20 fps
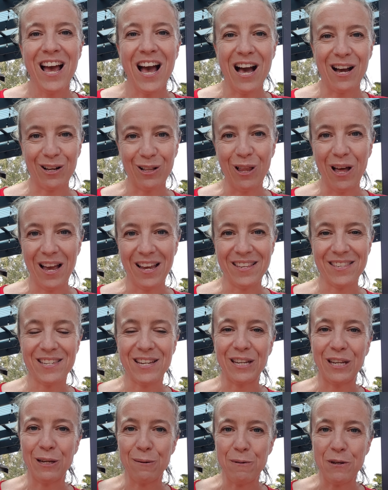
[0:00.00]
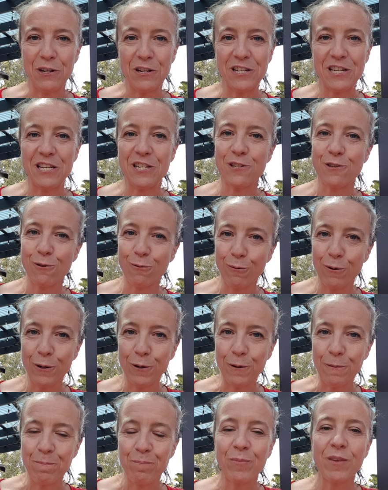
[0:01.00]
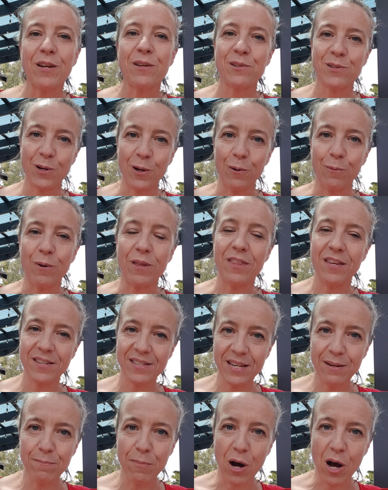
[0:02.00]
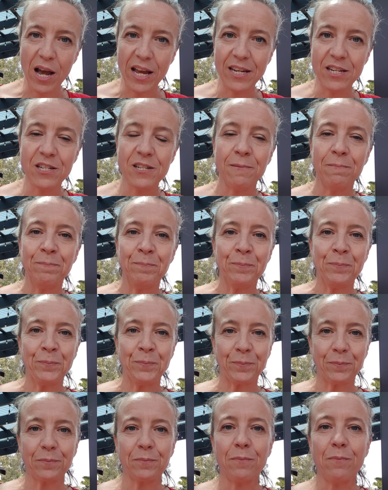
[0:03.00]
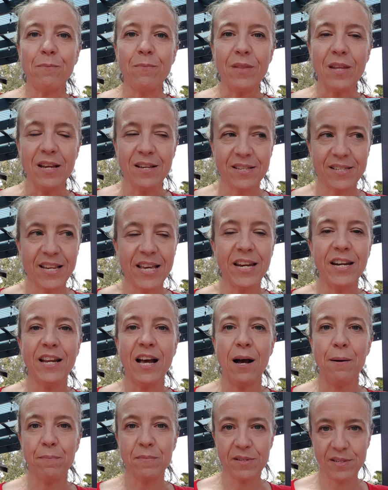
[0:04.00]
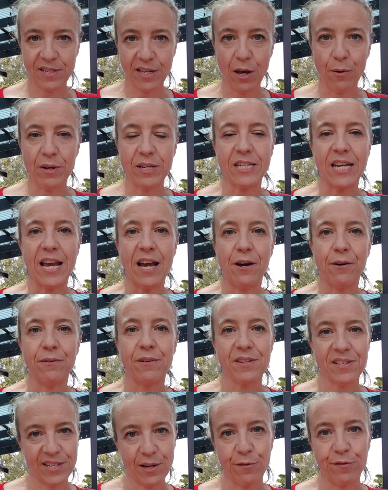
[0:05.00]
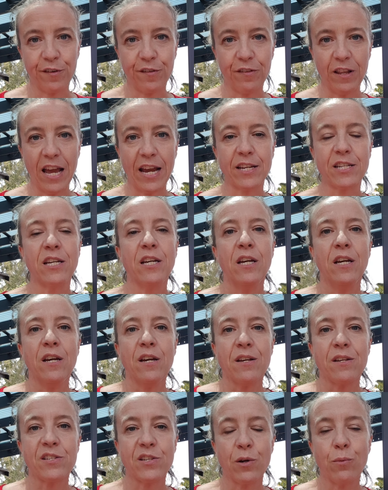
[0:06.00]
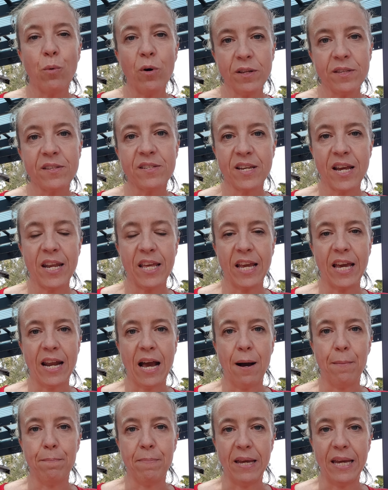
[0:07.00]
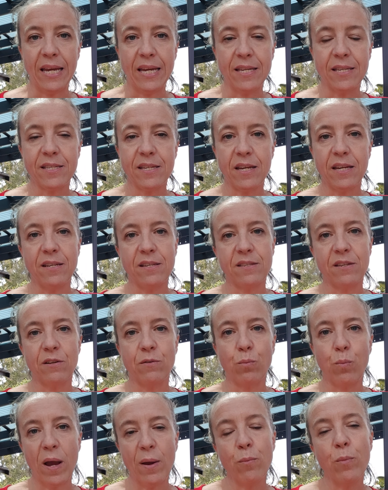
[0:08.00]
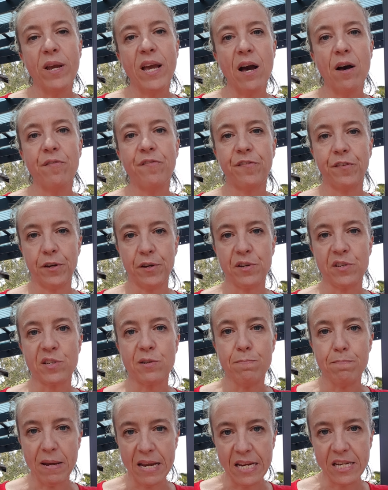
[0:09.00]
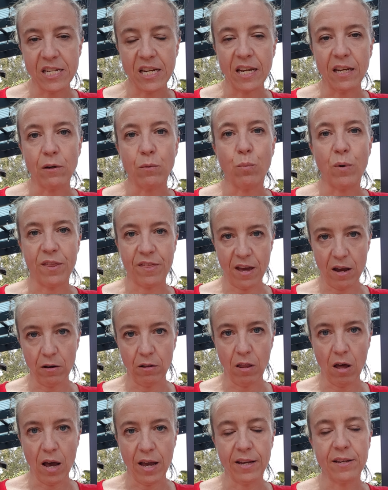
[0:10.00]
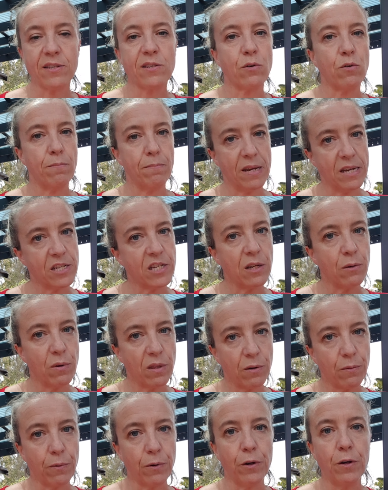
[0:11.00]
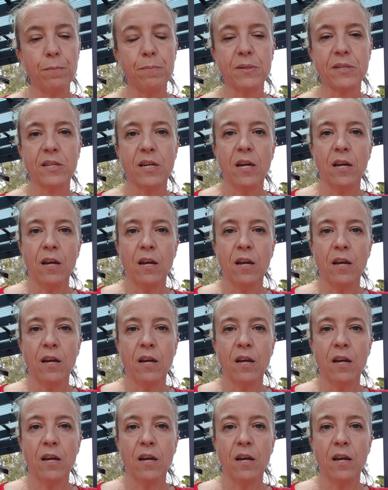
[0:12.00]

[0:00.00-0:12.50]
our clients and communities through. So with this in mind, set it up, slow it down, self-reflect. So what setting it up means is that when we are first meeting with our clients or meeting with groups,